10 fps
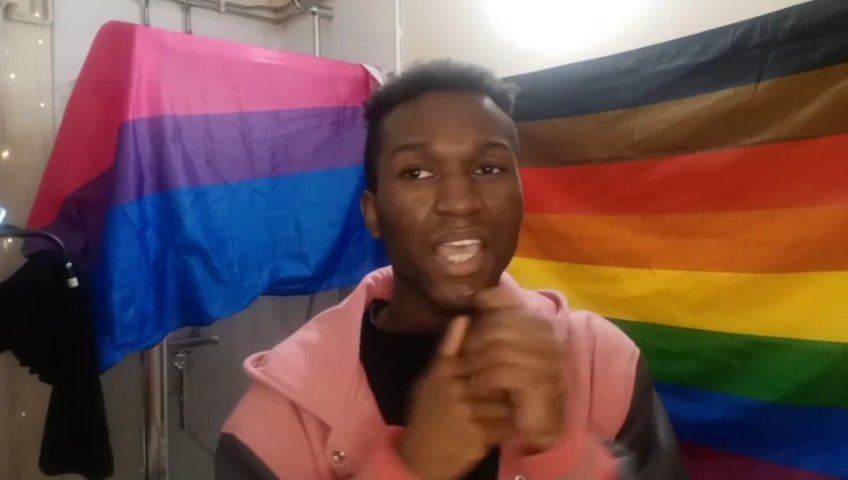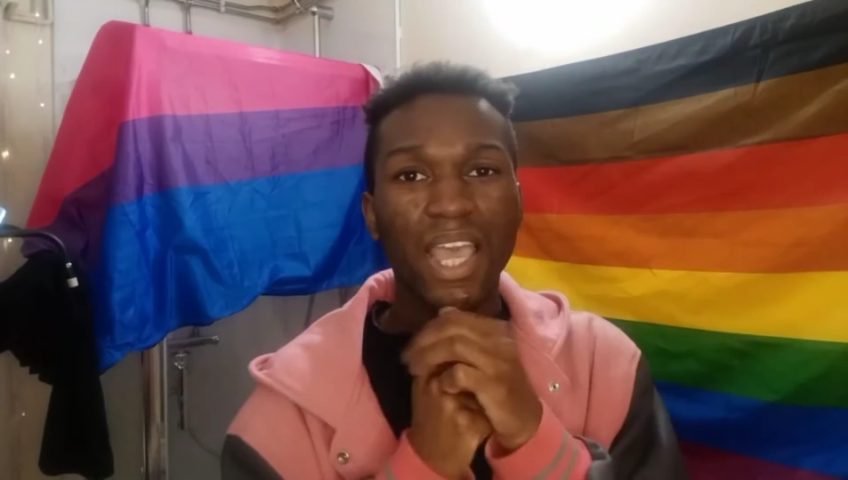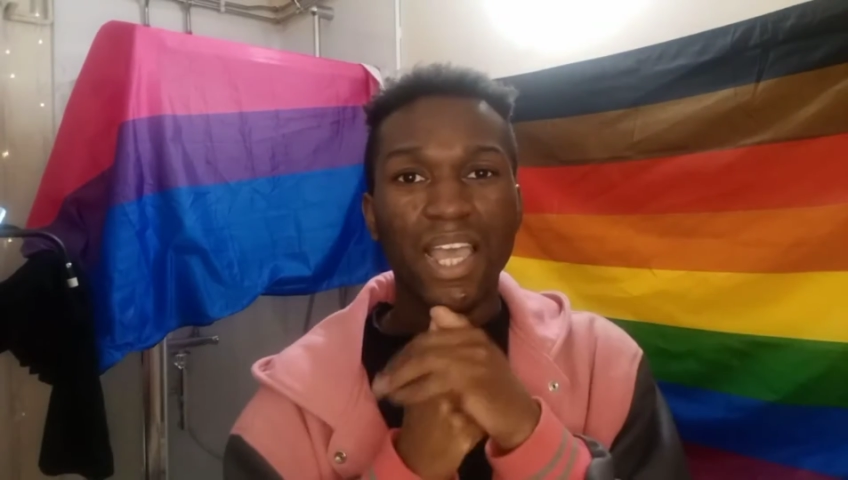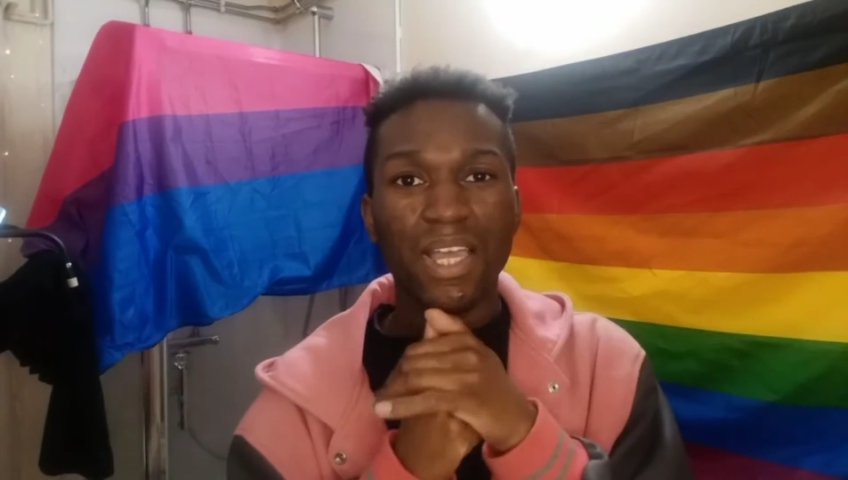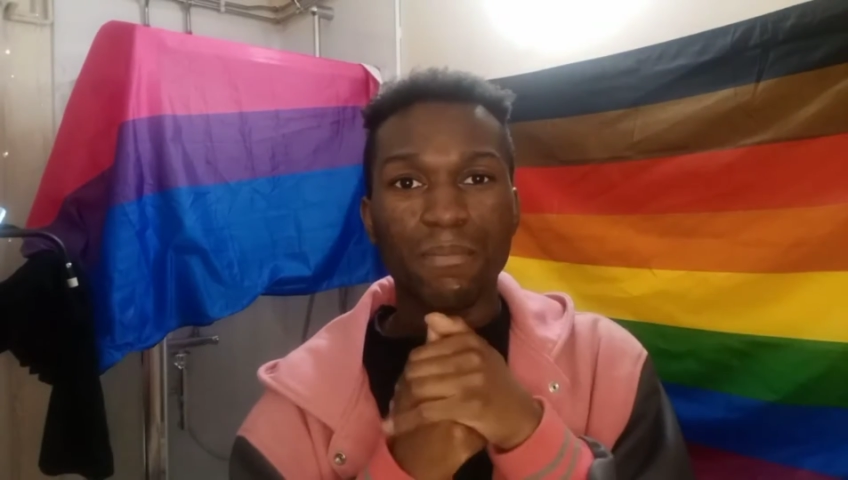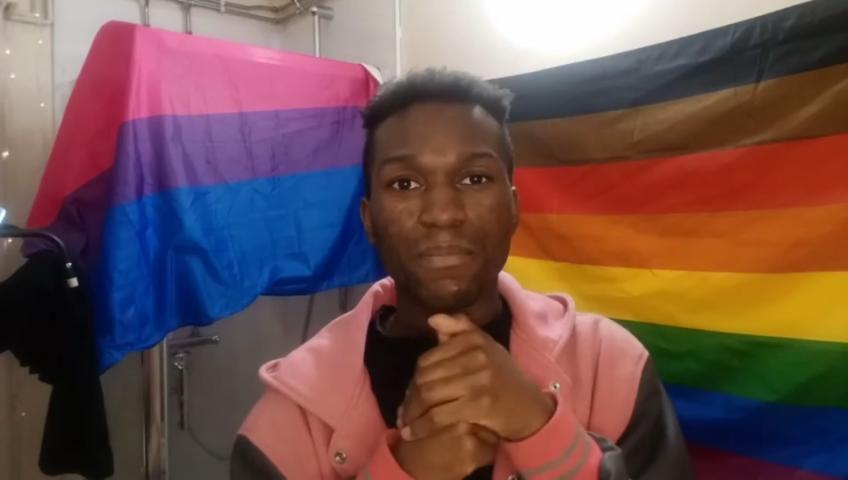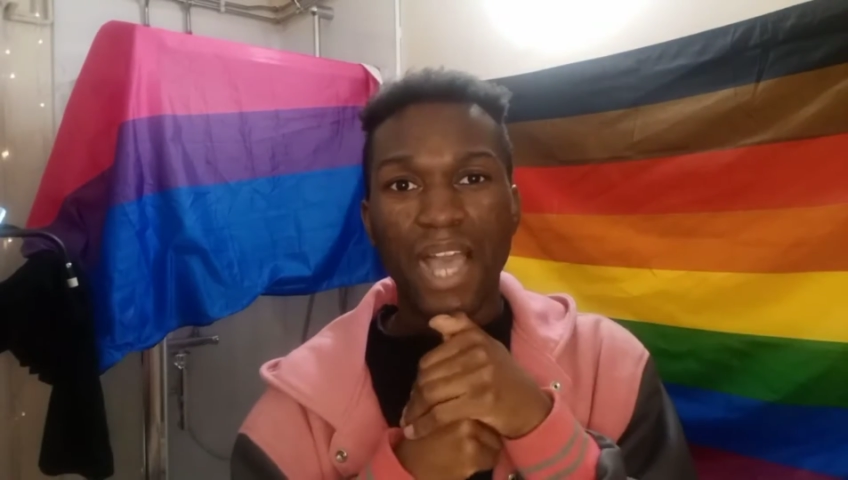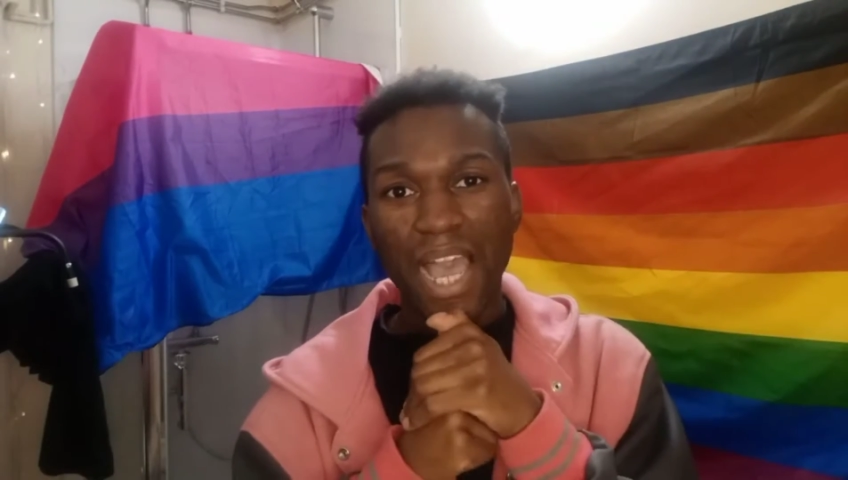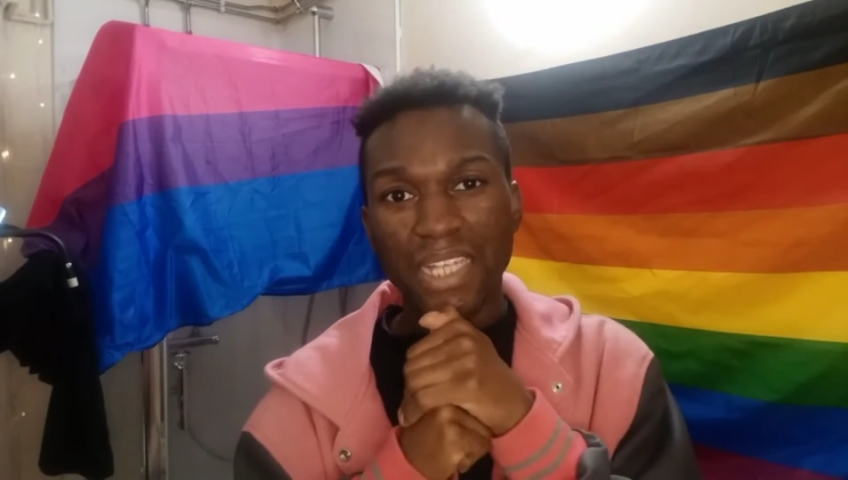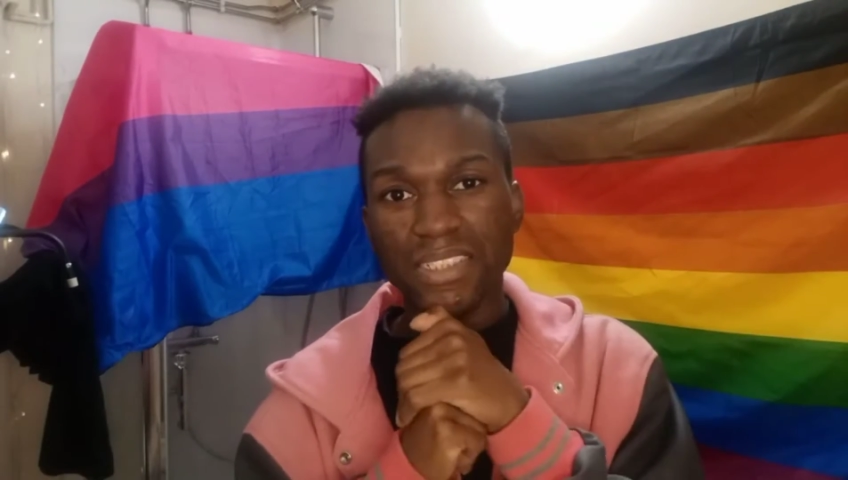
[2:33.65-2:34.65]

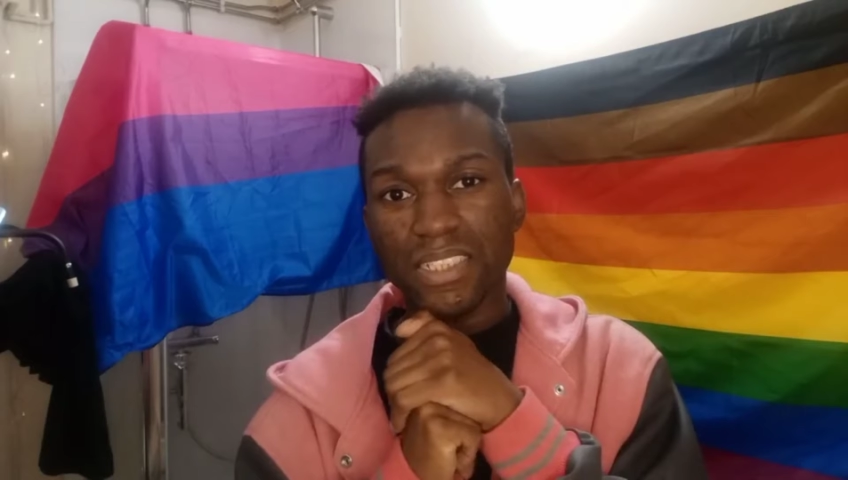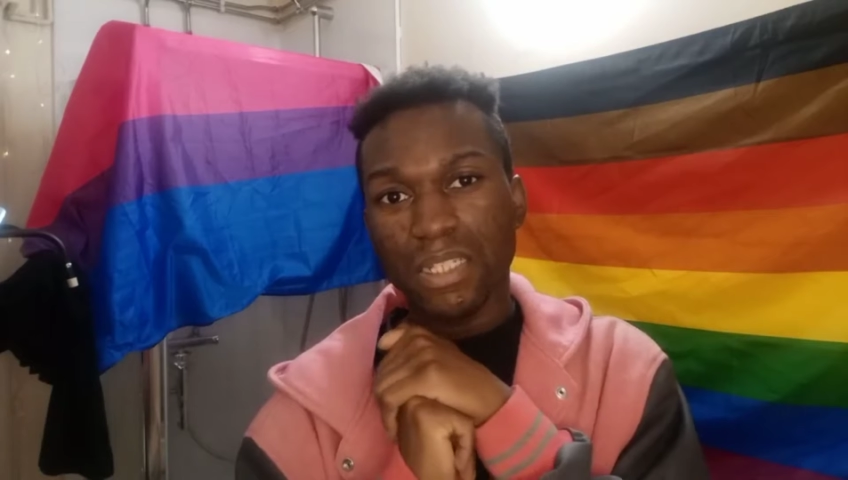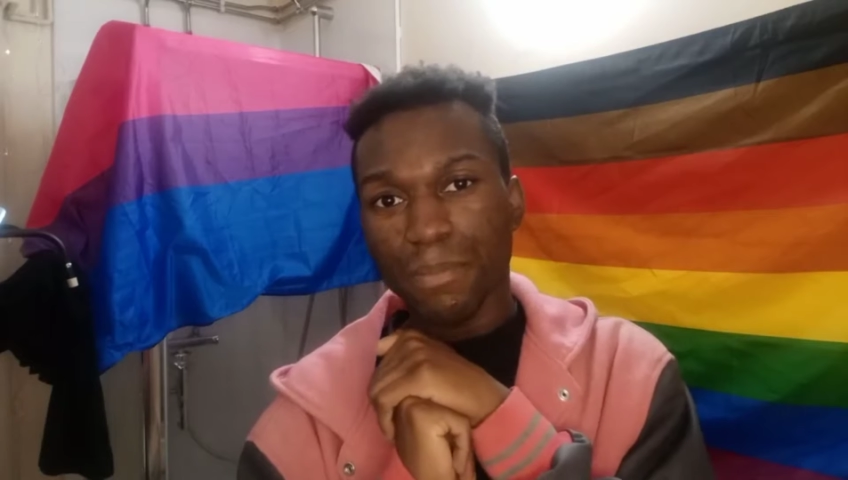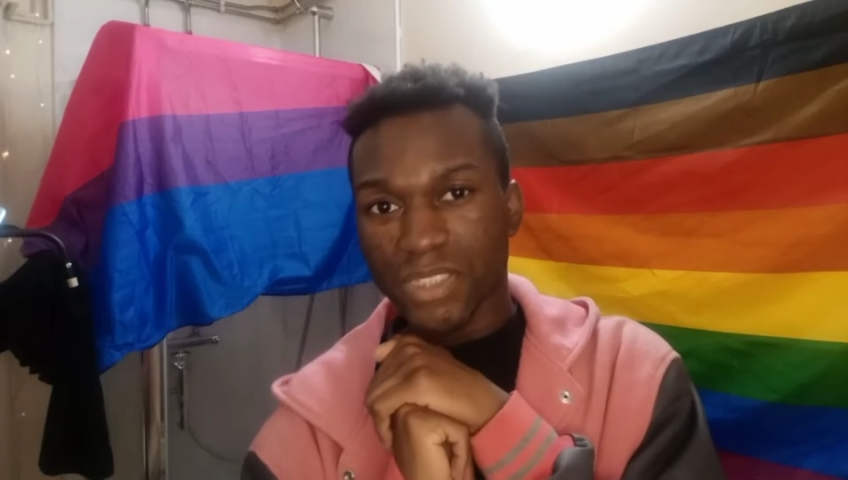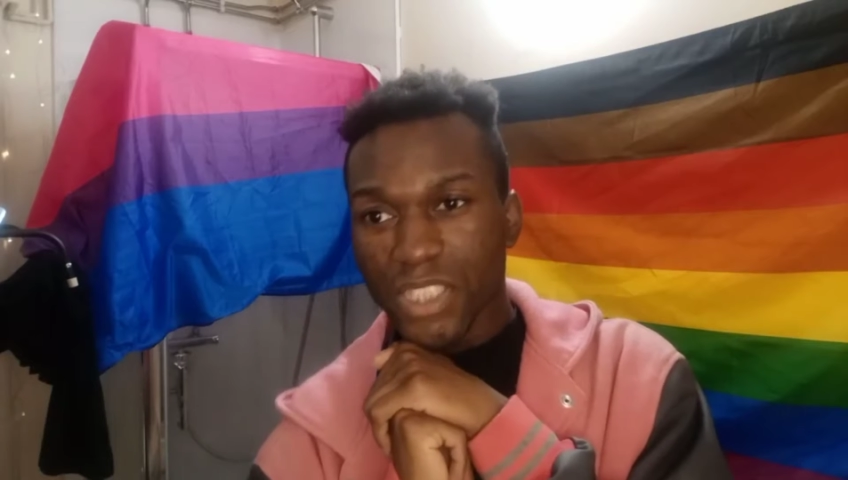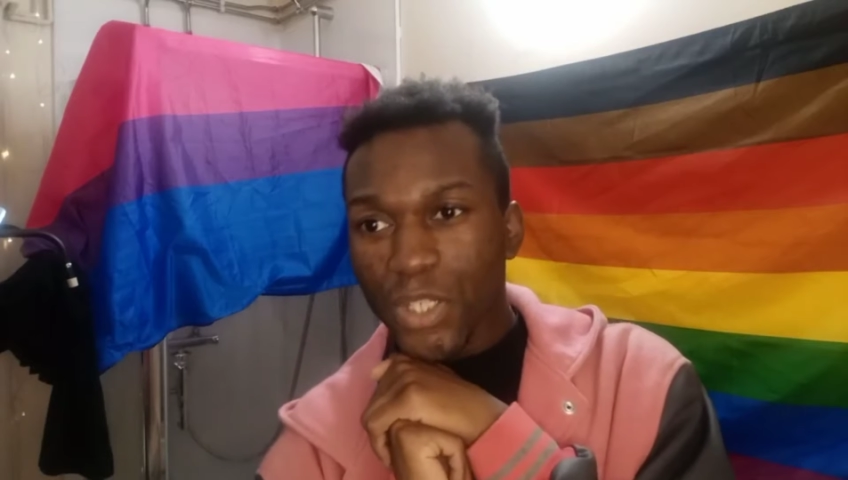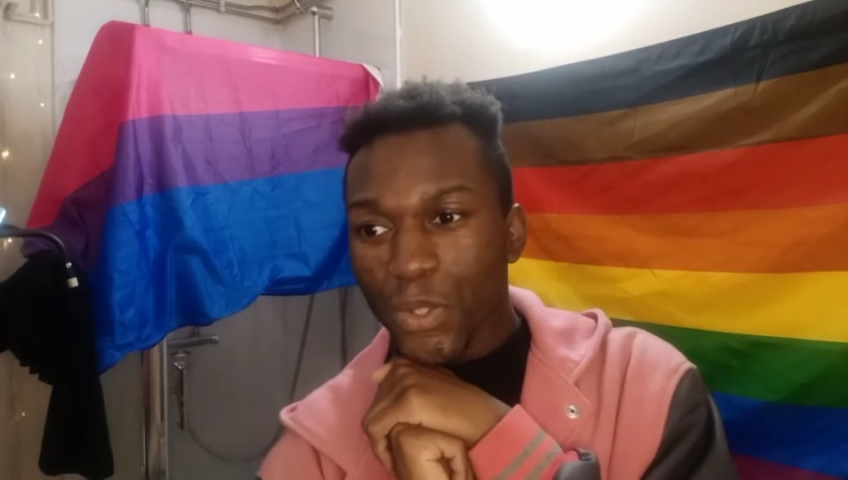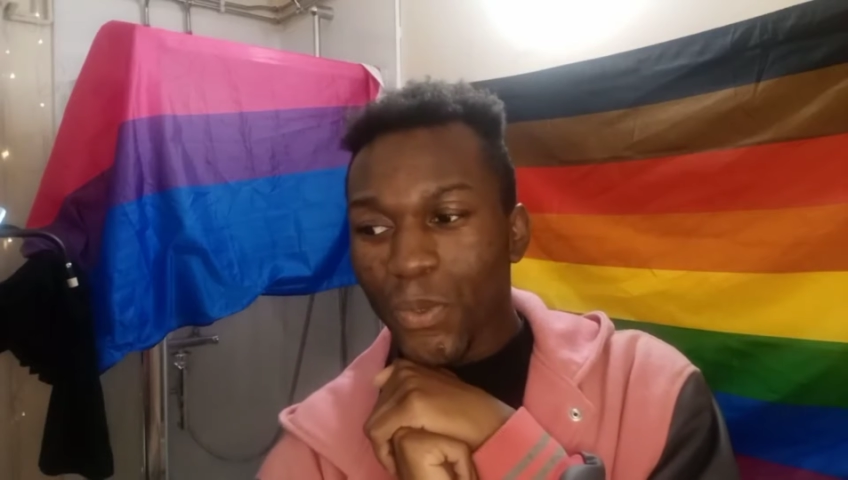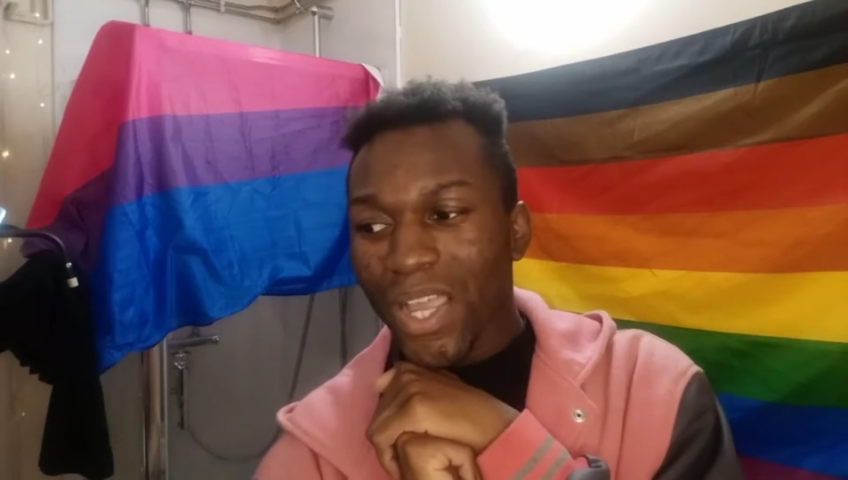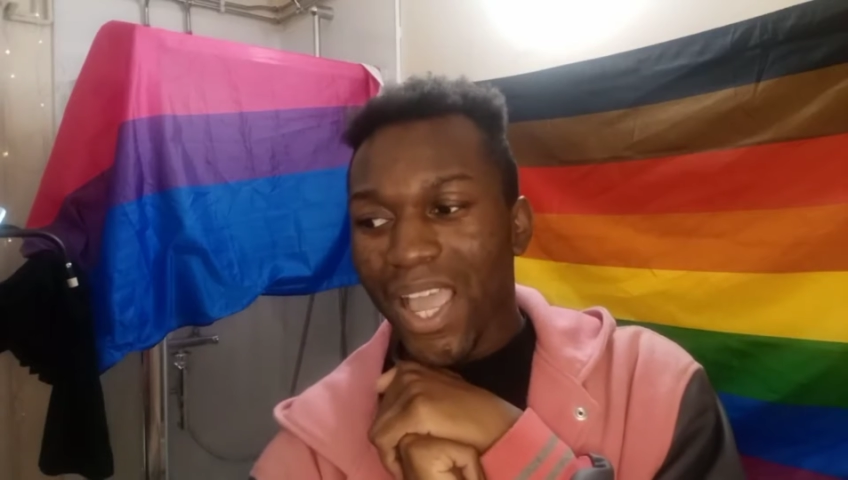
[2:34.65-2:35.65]
And number
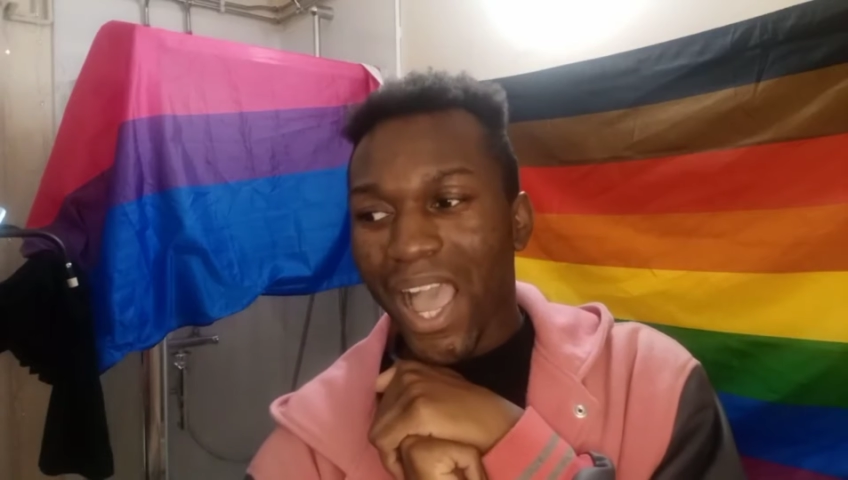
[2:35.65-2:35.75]
two,